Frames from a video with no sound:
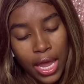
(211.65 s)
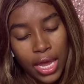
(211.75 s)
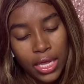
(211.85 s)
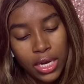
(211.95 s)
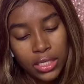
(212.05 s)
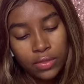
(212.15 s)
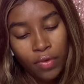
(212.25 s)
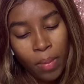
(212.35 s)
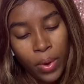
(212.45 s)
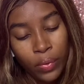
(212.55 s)
It is
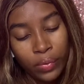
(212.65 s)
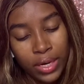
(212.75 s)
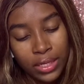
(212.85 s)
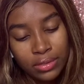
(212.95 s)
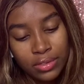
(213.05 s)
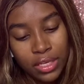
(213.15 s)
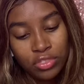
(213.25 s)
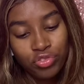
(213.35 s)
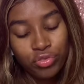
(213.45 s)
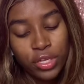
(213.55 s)
from Unis. It's
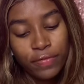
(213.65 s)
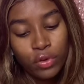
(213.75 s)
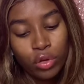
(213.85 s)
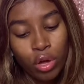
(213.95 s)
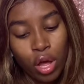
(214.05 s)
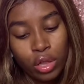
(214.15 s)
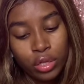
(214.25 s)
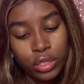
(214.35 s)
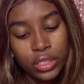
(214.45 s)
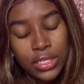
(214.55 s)
3 different
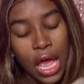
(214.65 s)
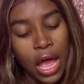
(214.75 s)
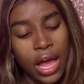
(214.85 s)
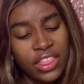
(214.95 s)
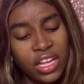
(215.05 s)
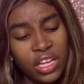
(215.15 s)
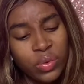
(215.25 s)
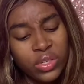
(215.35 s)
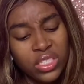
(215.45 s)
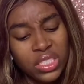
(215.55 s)
colors. I thought it
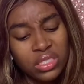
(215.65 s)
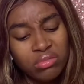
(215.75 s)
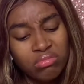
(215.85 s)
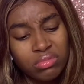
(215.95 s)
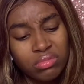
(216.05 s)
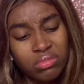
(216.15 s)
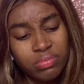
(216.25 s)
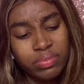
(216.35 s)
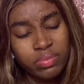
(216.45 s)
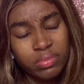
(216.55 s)
was
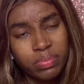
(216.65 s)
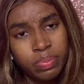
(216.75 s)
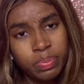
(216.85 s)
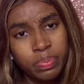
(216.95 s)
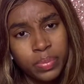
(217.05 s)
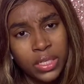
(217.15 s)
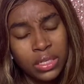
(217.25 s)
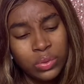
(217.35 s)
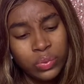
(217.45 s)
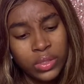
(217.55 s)
P.
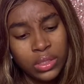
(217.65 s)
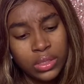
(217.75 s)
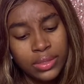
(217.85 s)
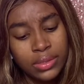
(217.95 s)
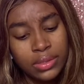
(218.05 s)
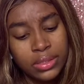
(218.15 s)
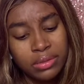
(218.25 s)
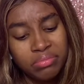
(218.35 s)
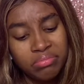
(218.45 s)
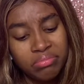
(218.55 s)
Louise.
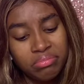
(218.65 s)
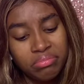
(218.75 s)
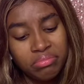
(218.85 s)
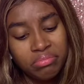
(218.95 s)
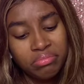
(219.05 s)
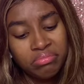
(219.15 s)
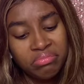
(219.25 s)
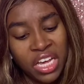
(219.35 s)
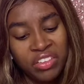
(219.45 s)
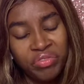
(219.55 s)

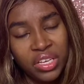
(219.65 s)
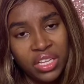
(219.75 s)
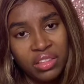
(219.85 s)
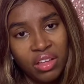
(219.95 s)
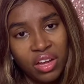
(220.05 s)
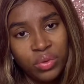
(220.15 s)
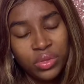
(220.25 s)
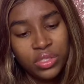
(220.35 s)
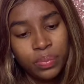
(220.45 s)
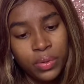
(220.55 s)
I really thought it
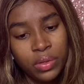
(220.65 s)
was the P.